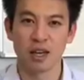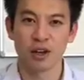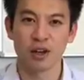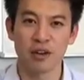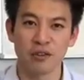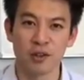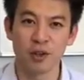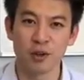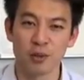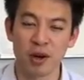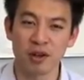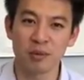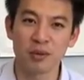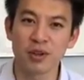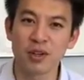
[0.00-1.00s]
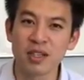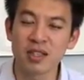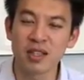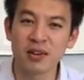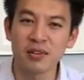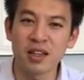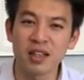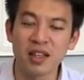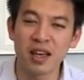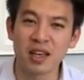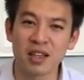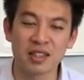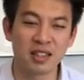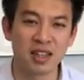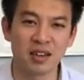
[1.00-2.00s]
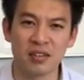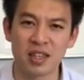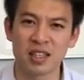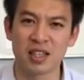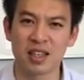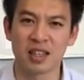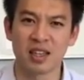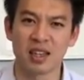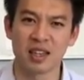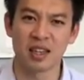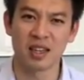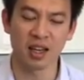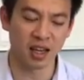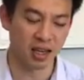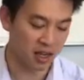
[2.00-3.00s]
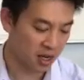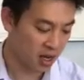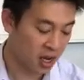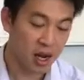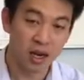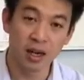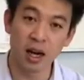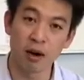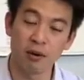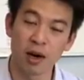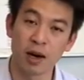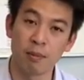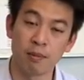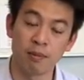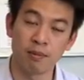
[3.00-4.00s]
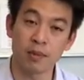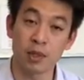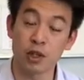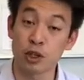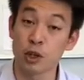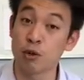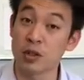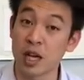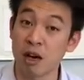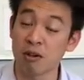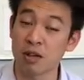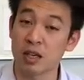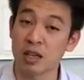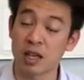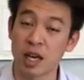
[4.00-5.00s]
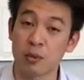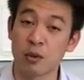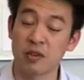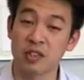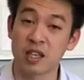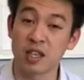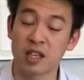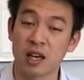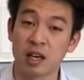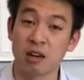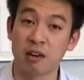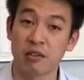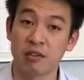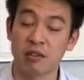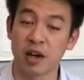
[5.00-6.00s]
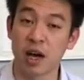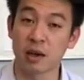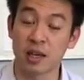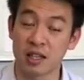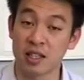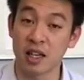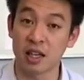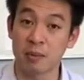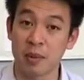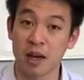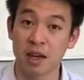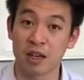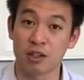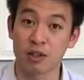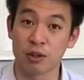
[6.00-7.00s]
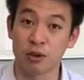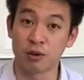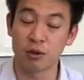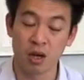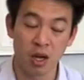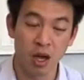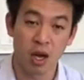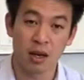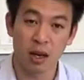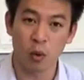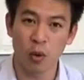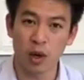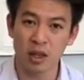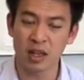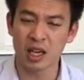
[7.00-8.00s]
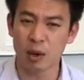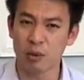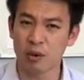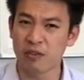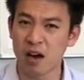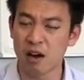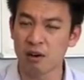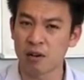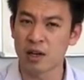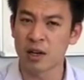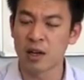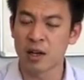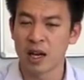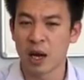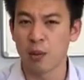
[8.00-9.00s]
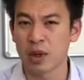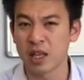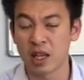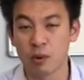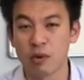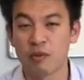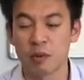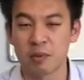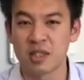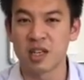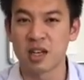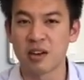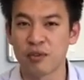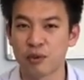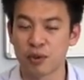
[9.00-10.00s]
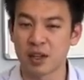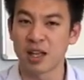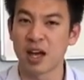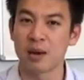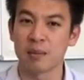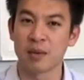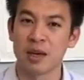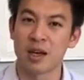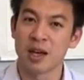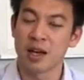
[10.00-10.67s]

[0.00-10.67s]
Good afternoon and welcome to this lovely day, this lovely sunny Dunedin day. Now, school's out and we've seen a lot of kids starting back at school. Now, one thing that we found and one thing that we've observed through the time,